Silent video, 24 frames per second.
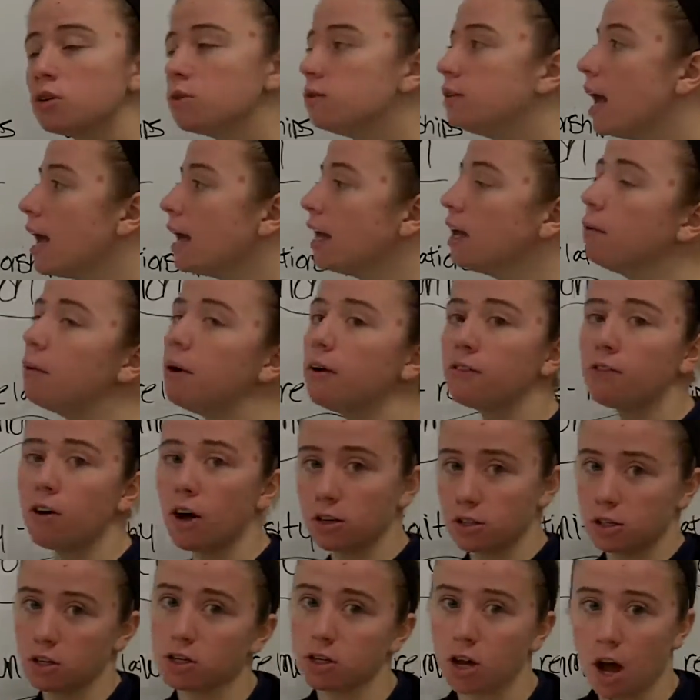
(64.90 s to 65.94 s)
So taking what
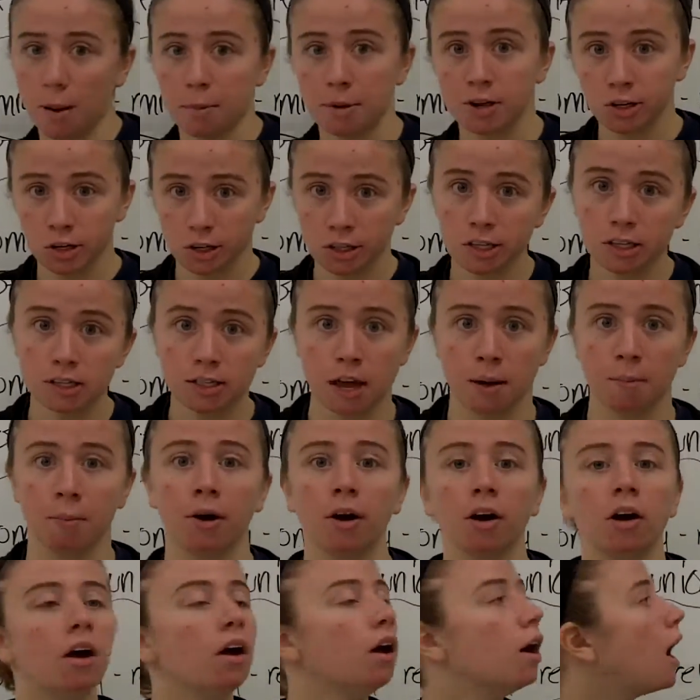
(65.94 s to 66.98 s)
Foster taught me during the
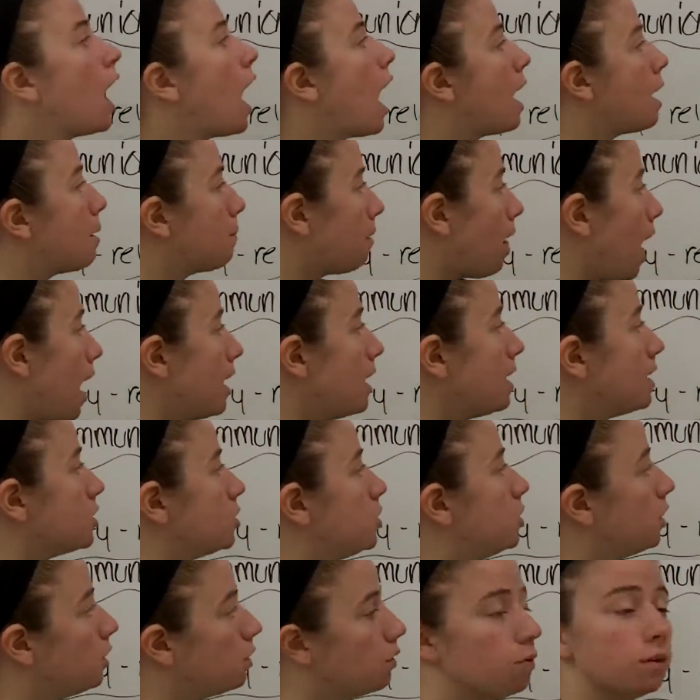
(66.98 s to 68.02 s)
summer, I applied
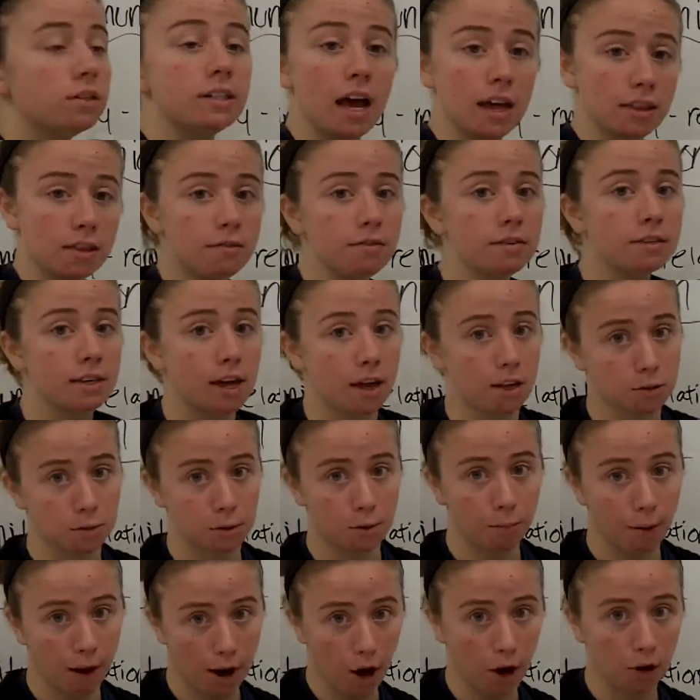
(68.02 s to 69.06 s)
it to Death of a
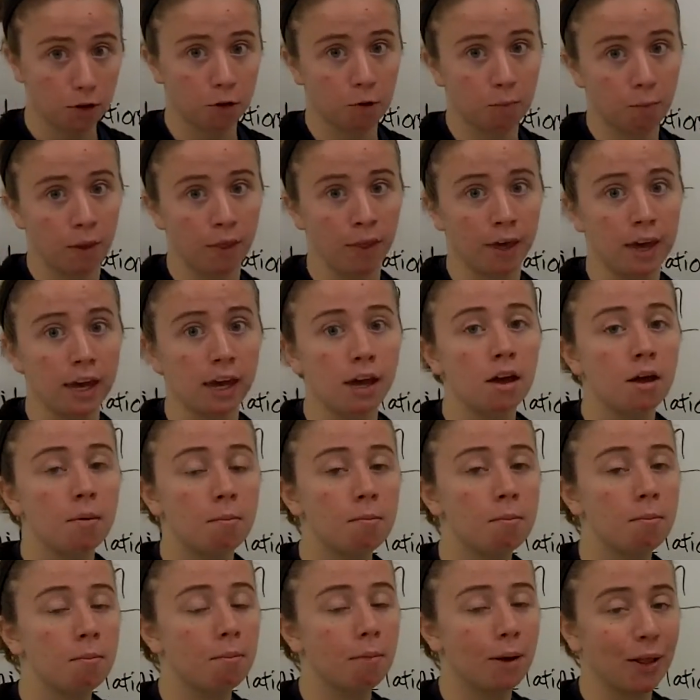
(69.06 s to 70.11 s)
Salesman by Arthur
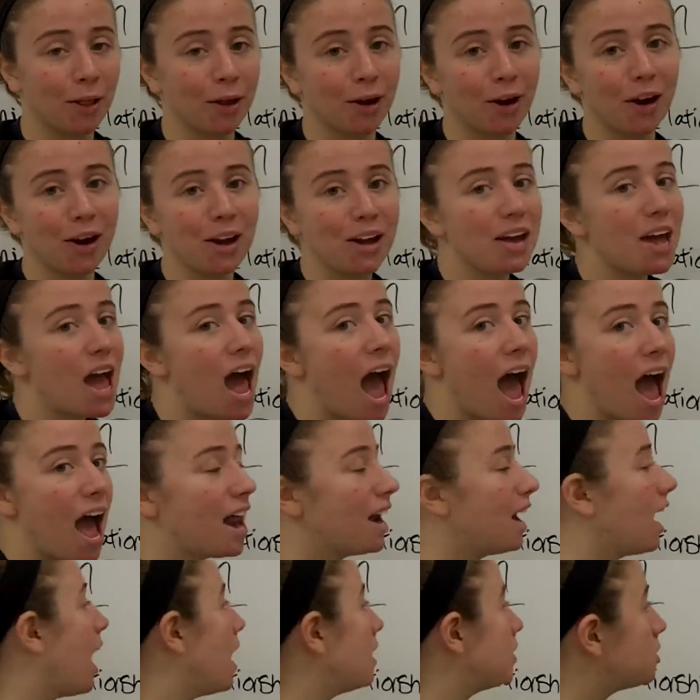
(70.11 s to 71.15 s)
Miller.
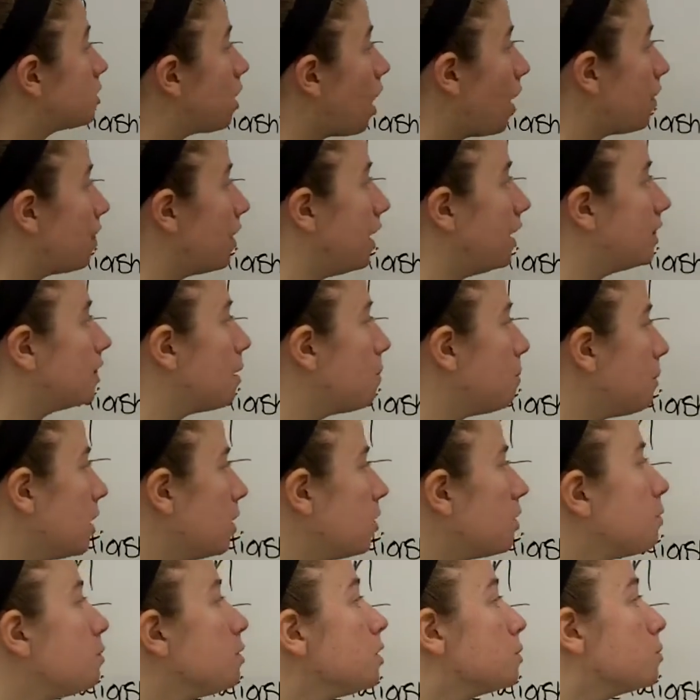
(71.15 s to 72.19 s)
And I saw that the
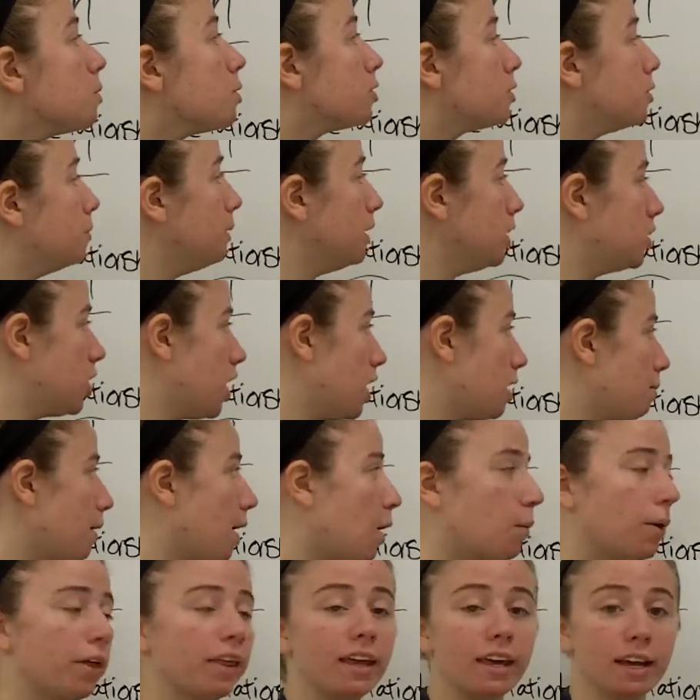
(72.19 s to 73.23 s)
meal that was supposed to be shared
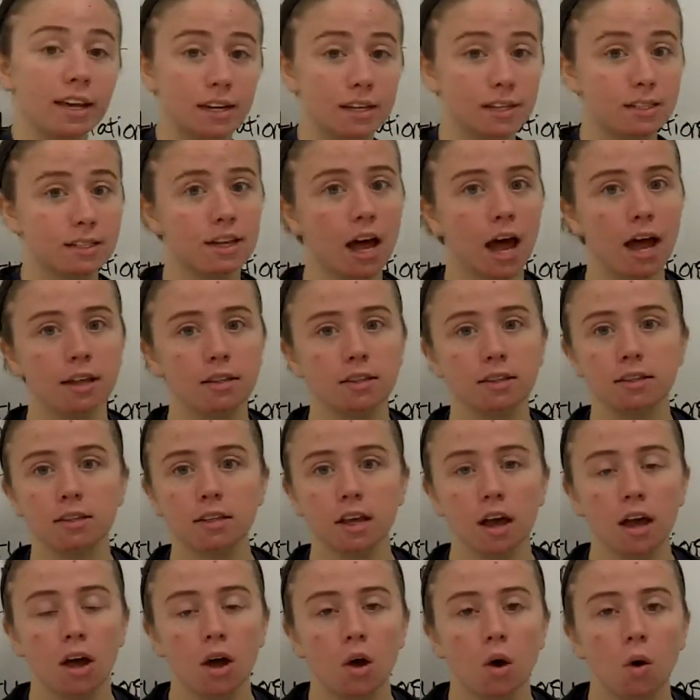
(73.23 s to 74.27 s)
by Willy and his
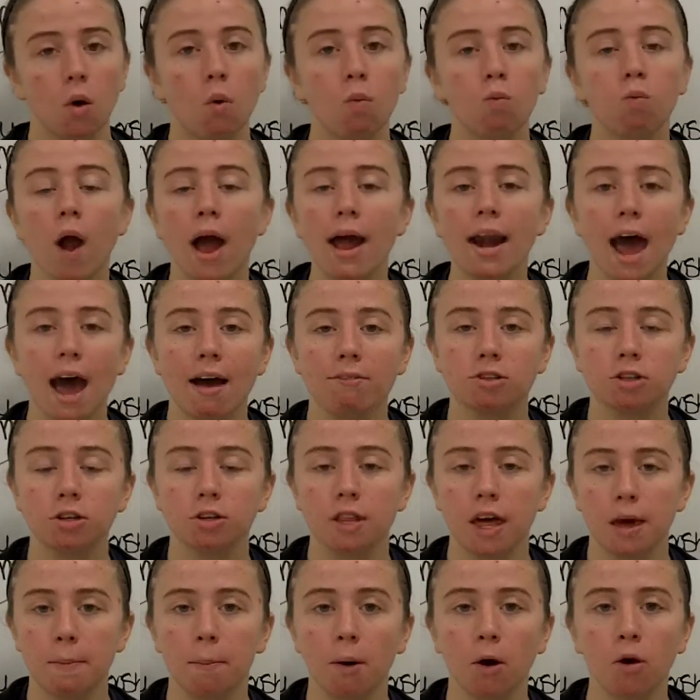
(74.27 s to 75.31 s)
sons, right after
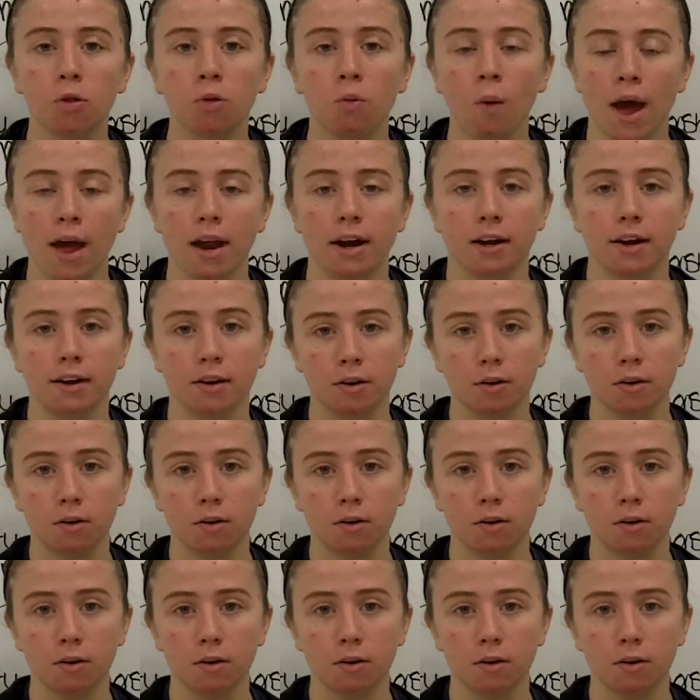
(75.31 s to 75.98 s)
they both went,